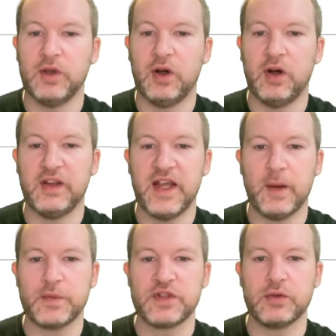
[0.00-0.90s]
on the
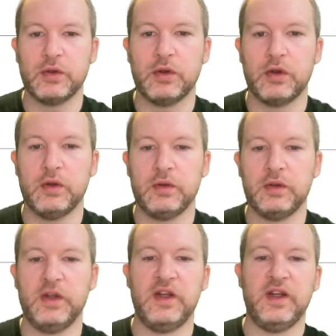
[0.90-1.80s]
App Store,
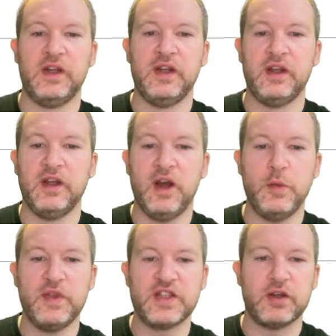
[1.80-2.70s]

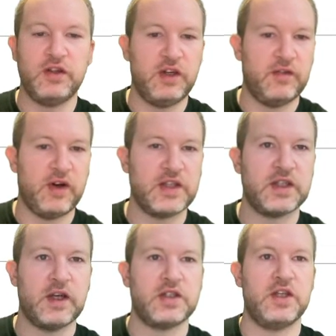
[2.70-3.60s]
open this on your device.
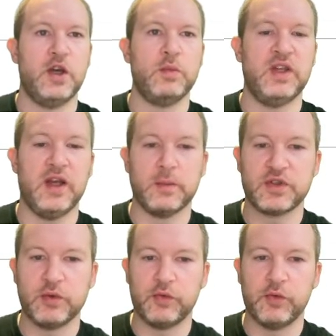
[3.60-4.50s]
It'll actually open the App
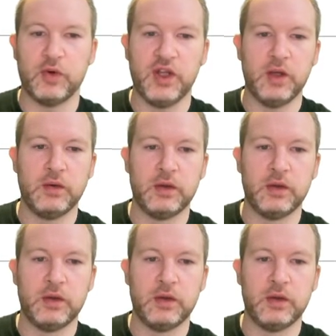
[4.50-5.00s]
Store for you.